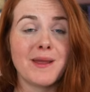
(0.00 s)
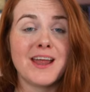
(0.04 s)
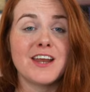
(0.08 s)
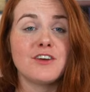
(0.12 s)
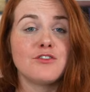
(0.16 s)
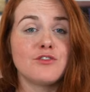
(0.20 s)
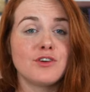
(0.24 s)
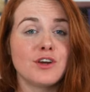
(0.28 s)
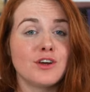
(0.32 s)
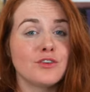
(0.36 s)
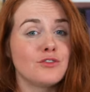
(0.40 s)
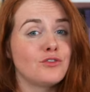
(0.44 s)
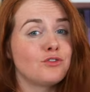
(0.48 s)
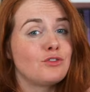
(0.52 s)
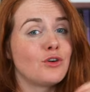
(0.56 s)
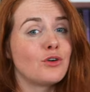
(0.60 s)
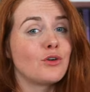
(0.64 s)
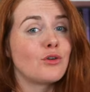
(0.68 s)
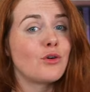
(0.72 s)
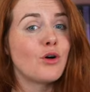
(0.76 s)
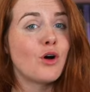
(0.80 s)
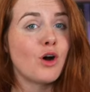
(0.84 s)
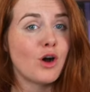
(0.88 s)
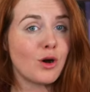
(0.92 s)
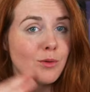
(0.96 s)

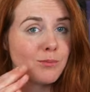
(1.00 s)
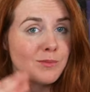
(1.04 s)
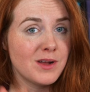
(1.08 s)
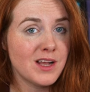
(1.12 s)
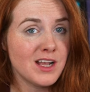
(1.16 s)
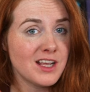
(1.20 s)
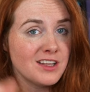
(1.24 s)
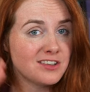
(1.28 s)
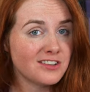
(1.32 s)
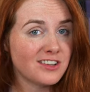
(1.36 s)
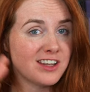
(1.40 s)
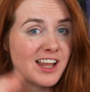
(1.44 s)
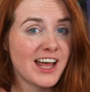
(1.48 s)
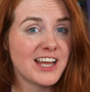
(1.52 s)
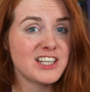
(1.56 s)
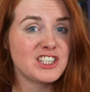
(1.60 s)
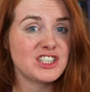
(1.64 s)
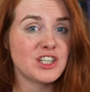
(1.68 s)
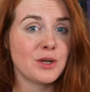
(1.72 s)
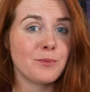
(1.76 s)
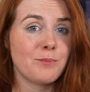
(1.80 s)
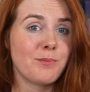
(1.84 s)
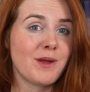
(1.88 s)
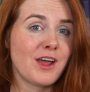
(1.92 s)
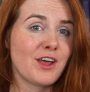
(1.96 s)

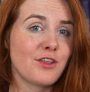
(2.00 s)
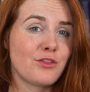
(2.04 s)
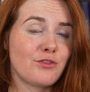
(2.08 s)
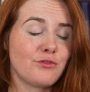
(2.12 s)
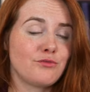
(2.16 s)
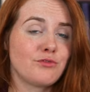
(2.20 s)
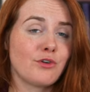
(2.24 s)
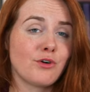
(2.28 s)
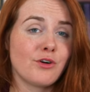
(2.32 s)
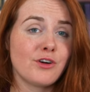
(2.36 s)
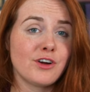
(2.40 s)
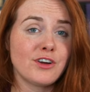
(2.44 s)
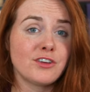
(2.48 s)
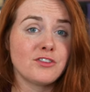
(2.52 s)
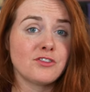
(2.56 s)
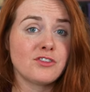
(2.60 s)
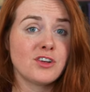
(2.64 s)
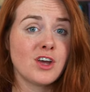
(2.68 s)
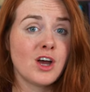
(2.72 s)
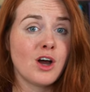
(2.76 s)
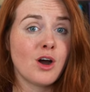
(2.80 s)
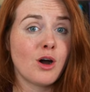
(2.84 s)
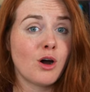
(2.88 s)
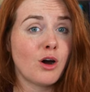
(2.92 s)
patreon.com/BethRoars.